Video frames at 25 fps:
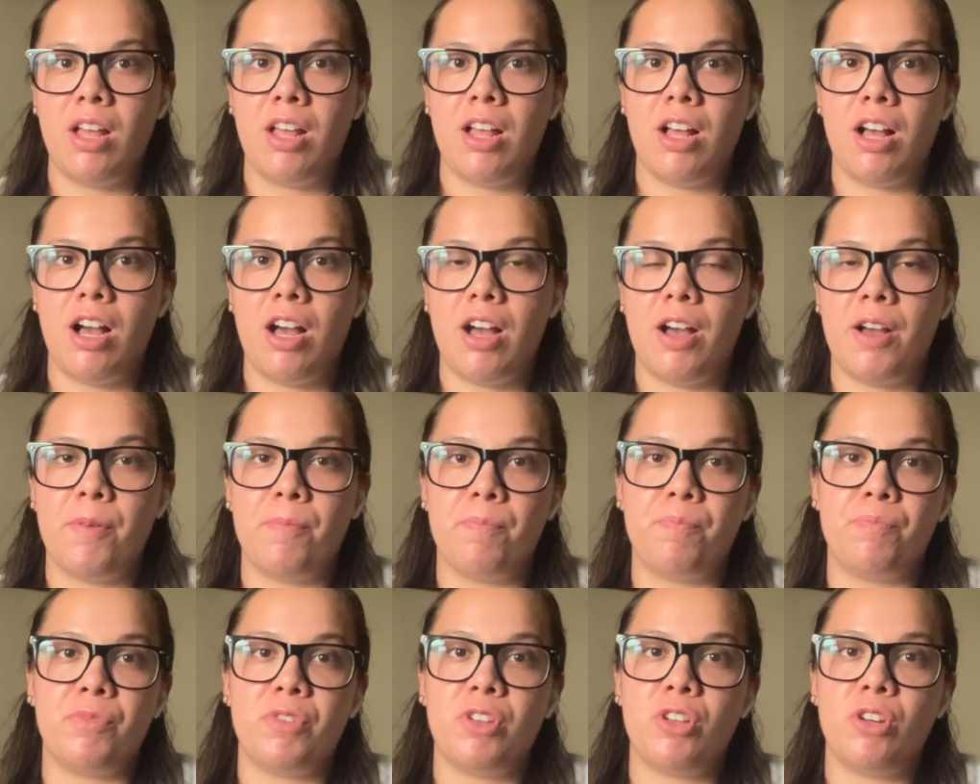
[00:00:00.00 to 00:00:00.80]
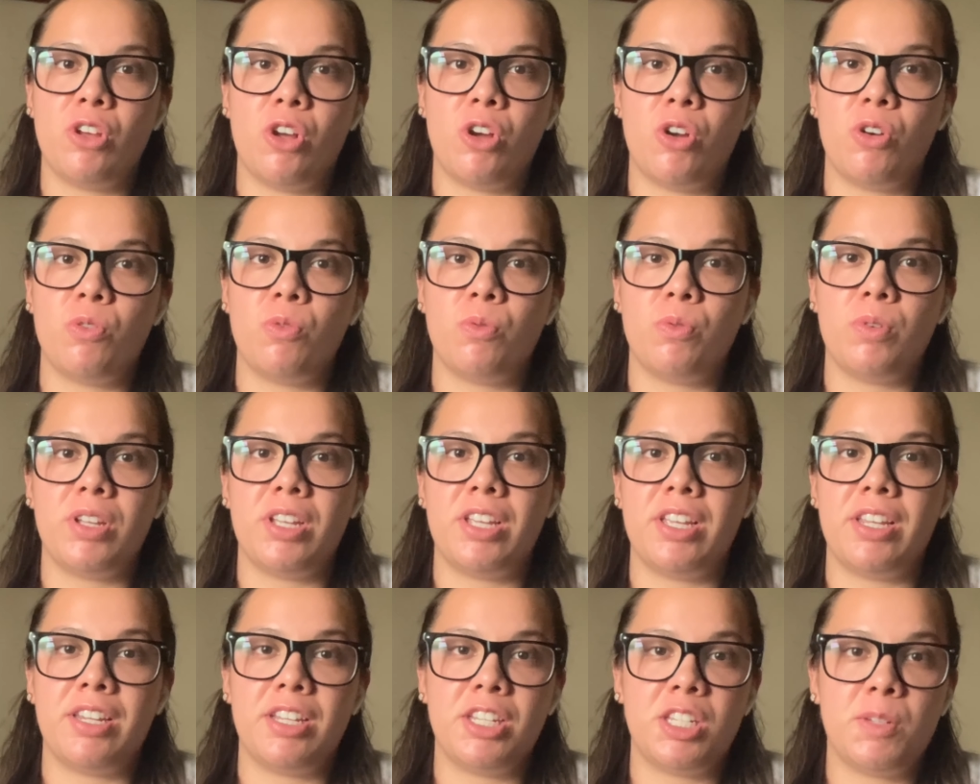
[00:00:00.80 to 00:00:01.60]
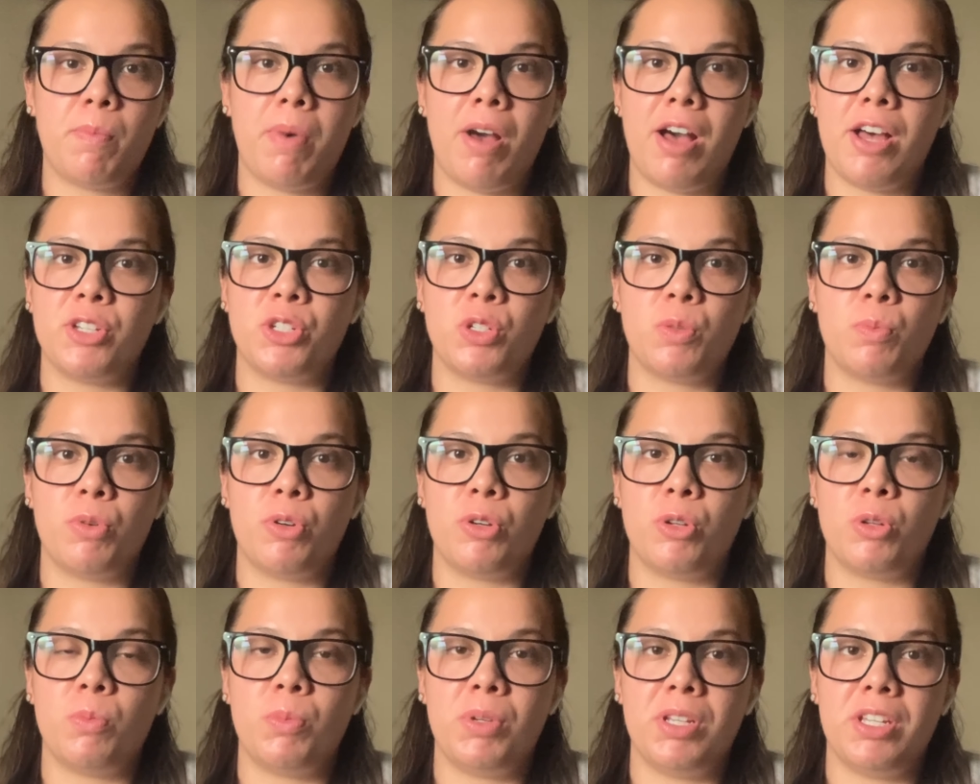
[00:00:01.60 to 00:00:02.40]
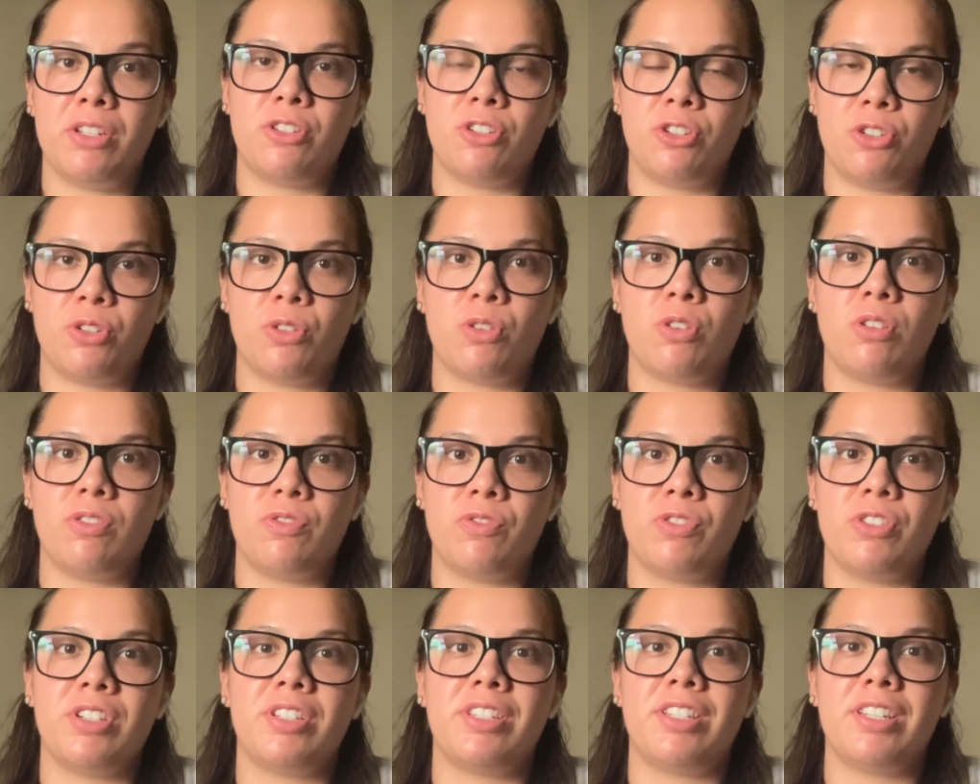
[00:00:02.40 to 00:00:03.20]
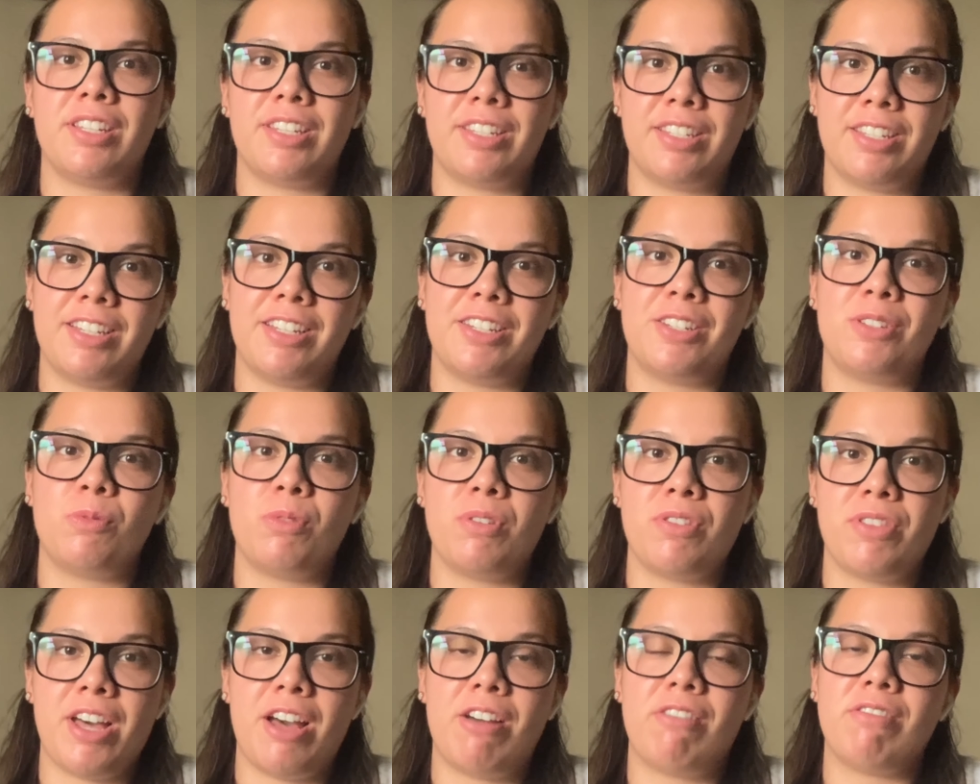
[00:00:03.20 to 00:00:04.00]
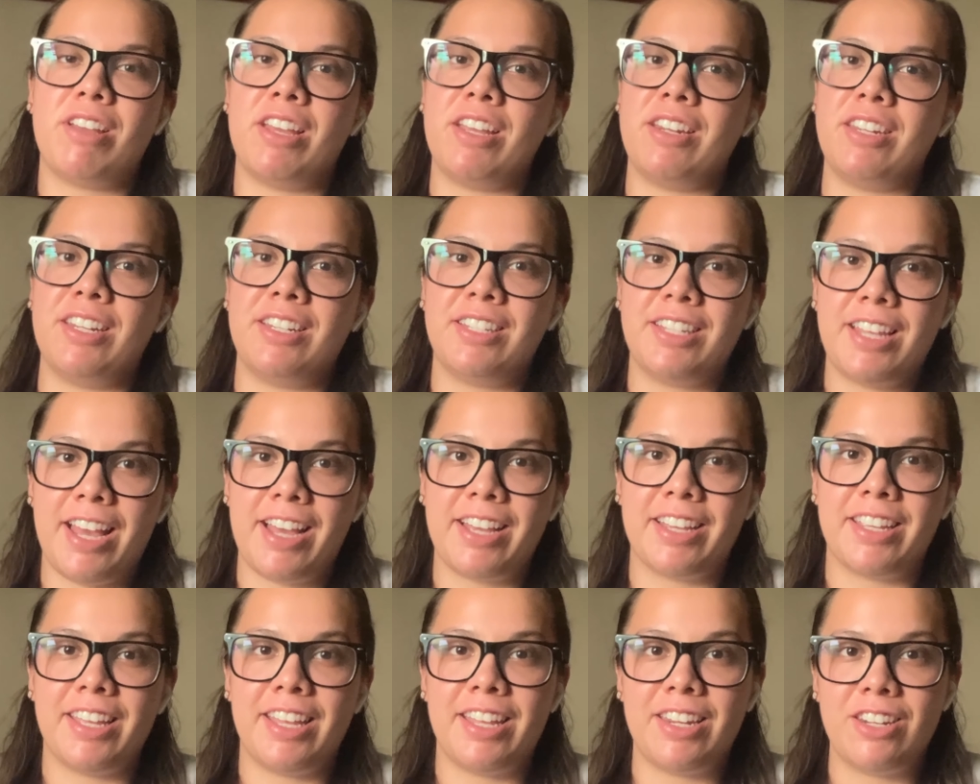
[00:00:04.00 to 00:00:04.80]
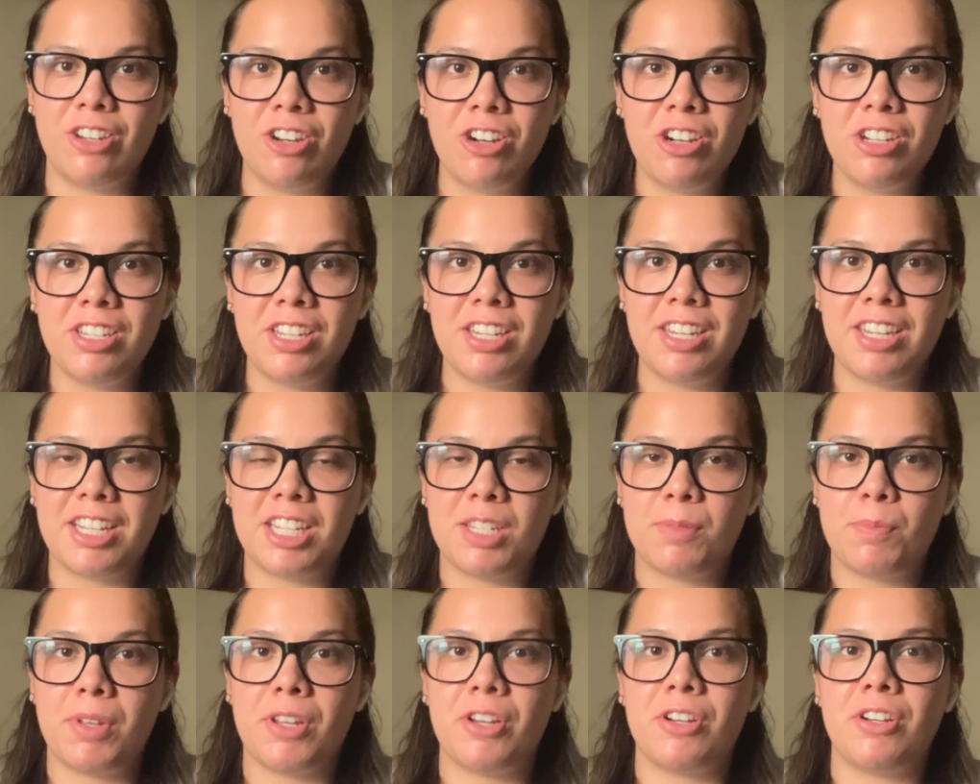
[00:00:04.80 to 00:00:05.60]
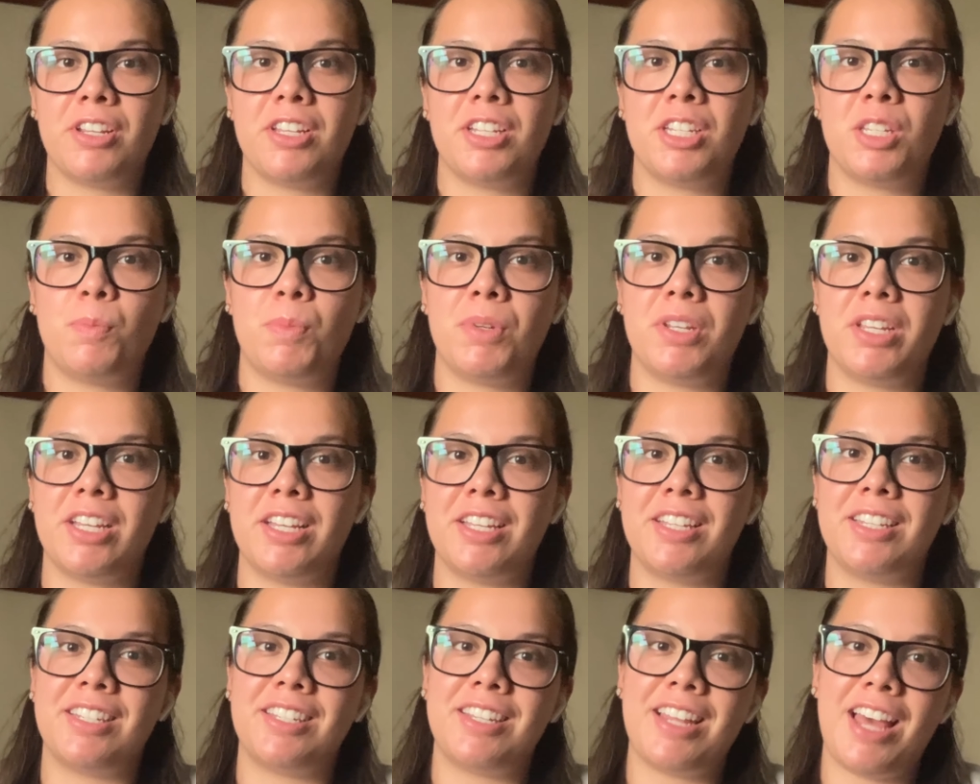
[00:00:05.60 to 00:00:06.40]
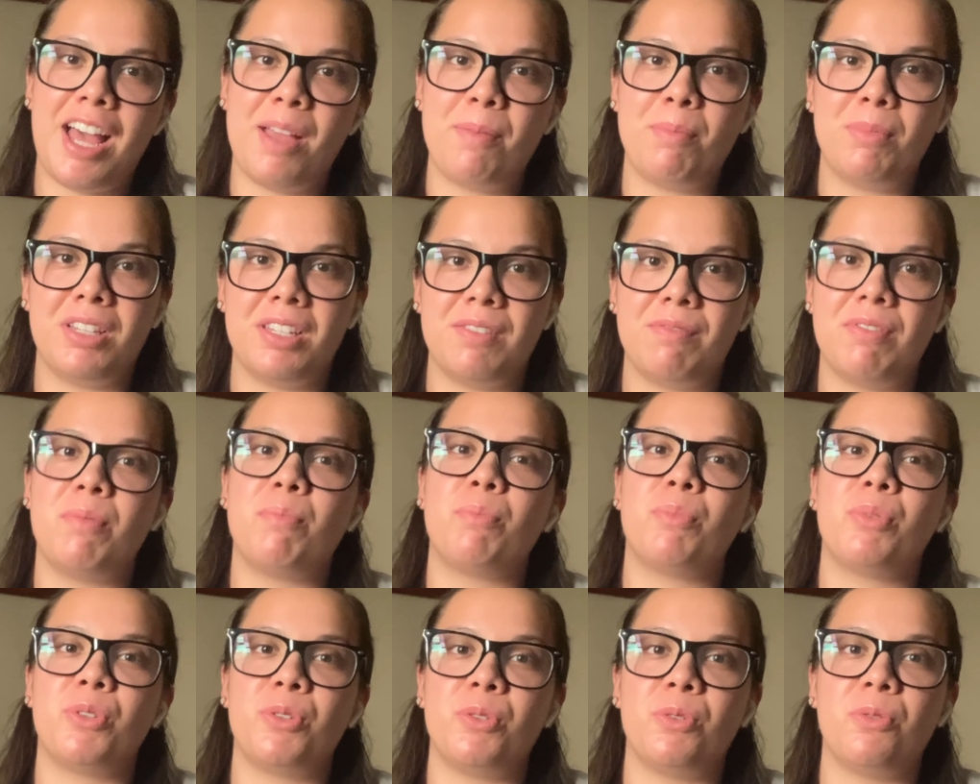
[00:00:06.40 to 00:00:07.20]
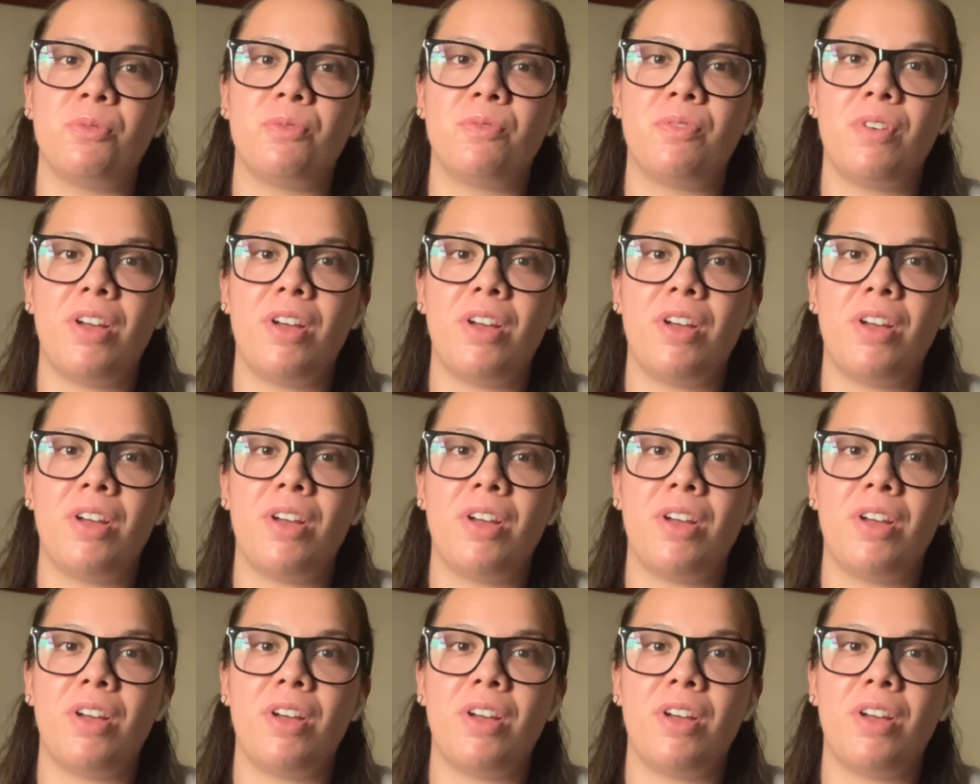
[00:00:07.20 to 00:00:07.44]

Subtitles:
You know, it is possible to be a surgical first assist without any tech and nursing experience because I'm living proof